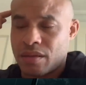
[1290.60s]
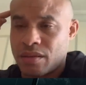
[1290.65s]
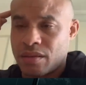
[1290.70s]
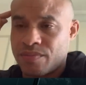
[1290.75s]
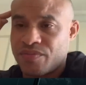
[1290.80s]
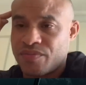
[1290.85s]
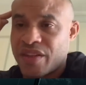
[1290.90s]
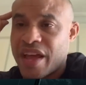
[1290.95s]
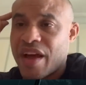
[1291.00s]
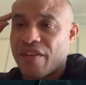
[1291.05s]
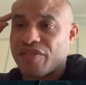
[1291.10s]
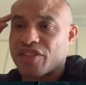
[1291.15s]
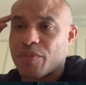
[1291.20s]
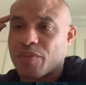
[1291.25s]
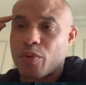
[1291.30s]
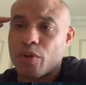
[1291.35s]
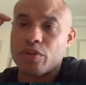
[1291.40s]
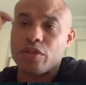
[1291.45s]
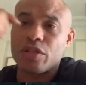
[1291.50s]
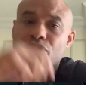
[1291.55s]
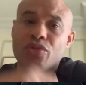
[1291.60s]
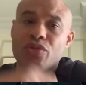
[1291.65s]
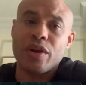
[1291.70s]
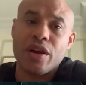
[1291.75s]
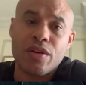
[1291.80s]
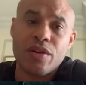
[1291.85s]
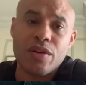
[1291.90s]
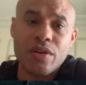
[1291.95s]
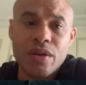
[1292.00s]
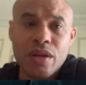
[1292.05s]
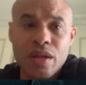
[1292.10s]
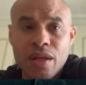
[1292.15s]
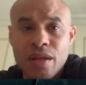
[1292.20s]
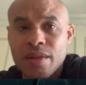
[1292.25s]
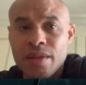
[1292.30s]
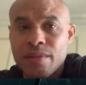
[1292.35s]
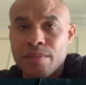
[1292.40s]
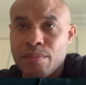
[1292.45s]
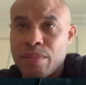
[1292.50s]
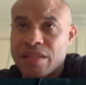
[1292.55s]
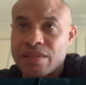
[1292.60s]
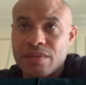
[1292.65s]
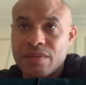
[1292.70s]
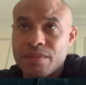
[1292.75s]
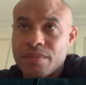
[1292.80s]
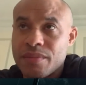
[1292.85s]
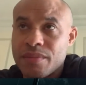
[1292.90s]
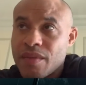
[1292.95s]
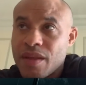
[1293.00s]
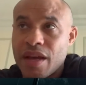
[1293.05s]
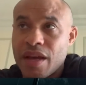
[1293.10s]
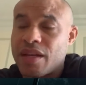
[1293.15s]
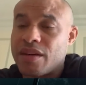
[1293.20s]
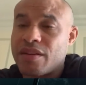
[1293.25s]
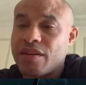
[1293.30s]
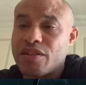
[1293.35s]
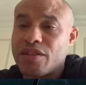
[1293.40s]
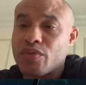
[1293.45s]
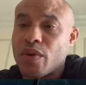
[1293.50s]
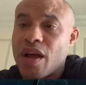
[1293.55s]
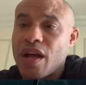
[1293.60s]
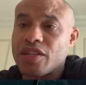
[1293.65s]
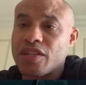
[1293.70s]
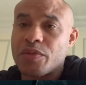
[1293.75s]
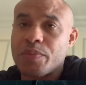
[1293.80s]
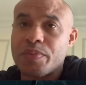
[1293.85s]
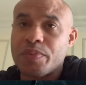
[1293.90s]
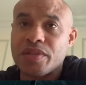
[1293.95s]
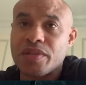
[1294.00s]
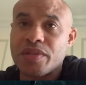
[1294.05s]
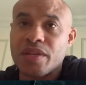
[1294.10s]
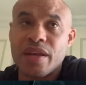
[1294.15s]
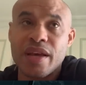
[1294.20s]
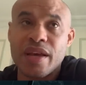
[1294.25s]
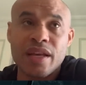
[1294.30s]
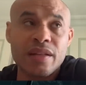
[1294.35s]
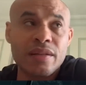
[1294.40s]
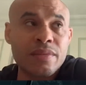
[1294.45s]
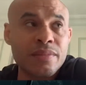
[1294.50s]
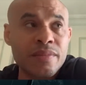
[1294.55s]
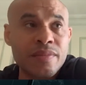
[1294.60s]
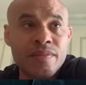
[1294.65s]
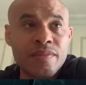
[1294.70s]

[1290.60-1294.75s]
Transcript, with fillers: they have to pull the trigger, but Henry's 100% in.